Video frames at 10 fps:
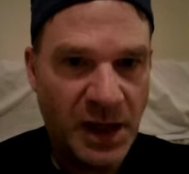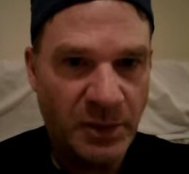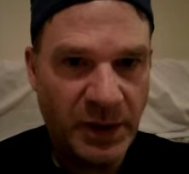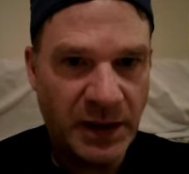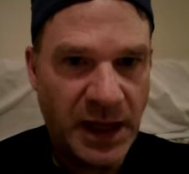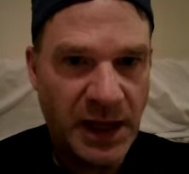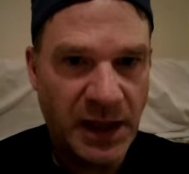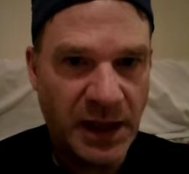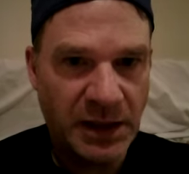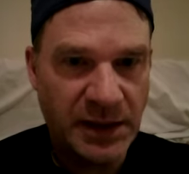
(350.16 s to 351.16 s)
But
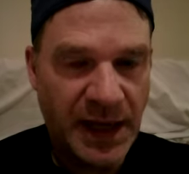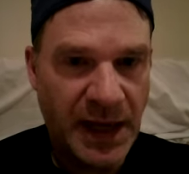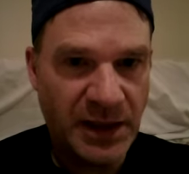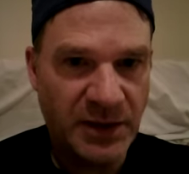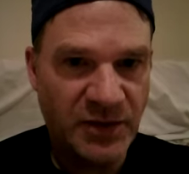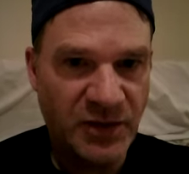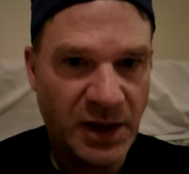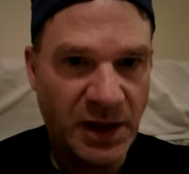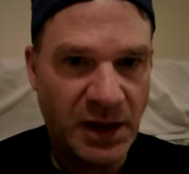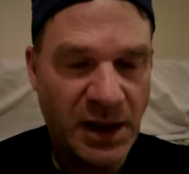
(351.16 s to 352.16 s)
I can't
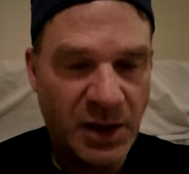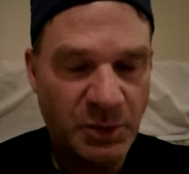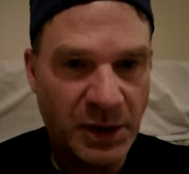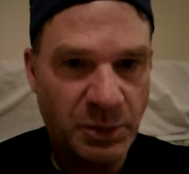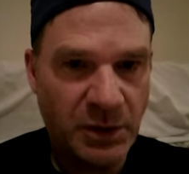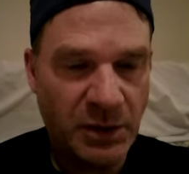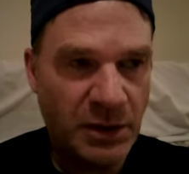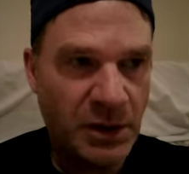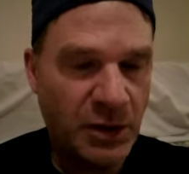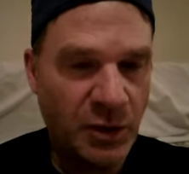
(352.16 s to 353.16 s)
see people
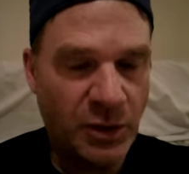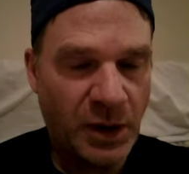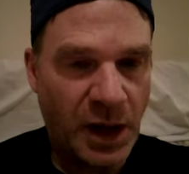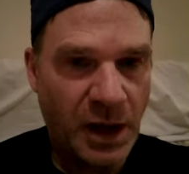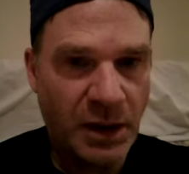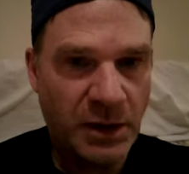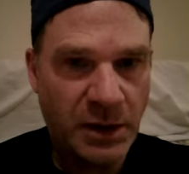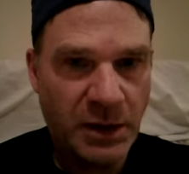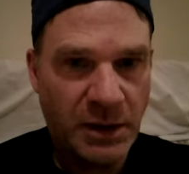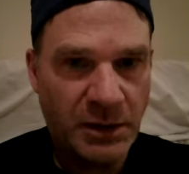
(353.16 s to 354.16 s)
who are
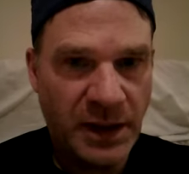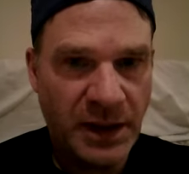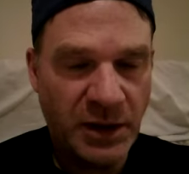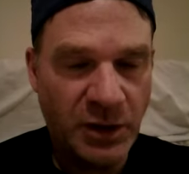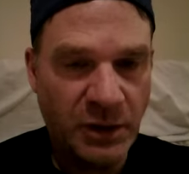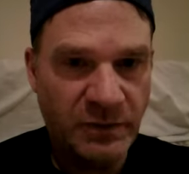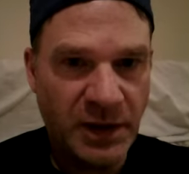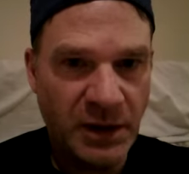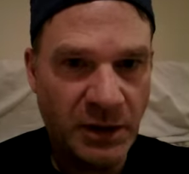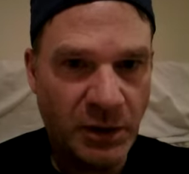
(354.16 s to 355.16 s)
letting go of
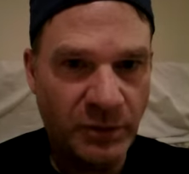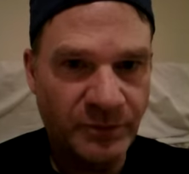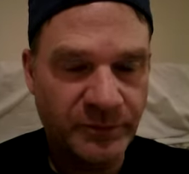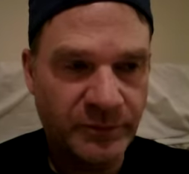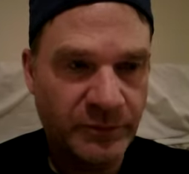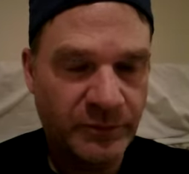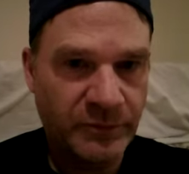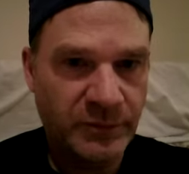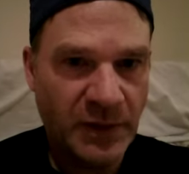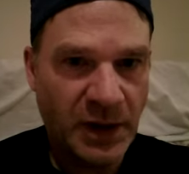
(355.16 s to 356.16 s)
ego
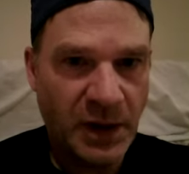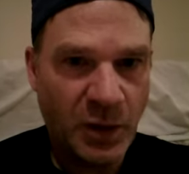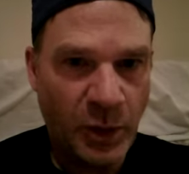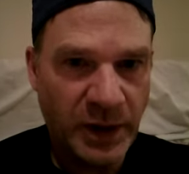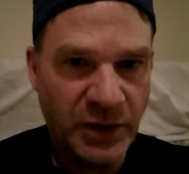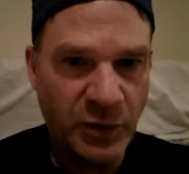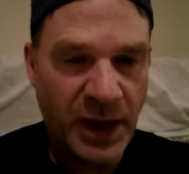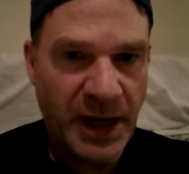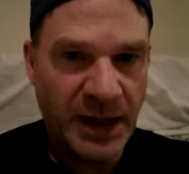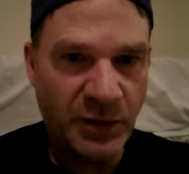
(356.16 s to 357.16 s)
wanting to
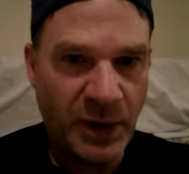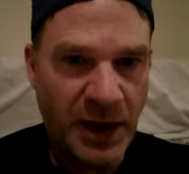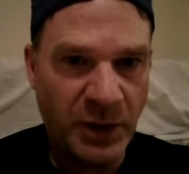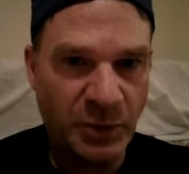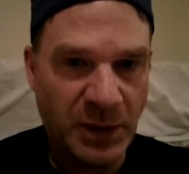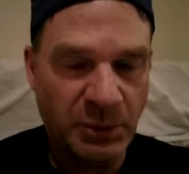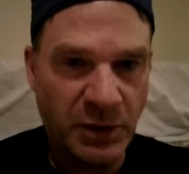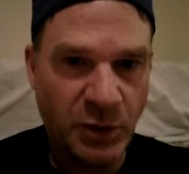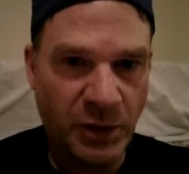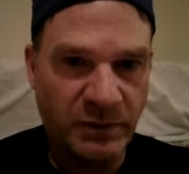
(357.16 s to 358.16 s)
hang around people
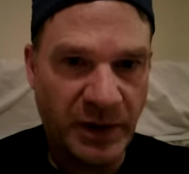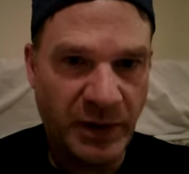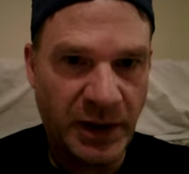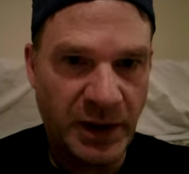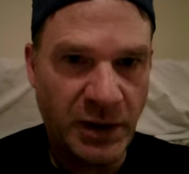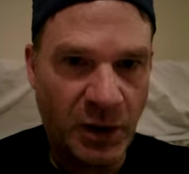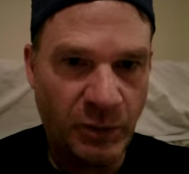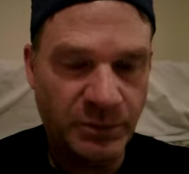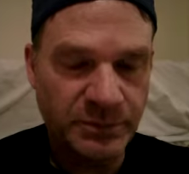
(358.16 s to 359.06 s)
who are very ego.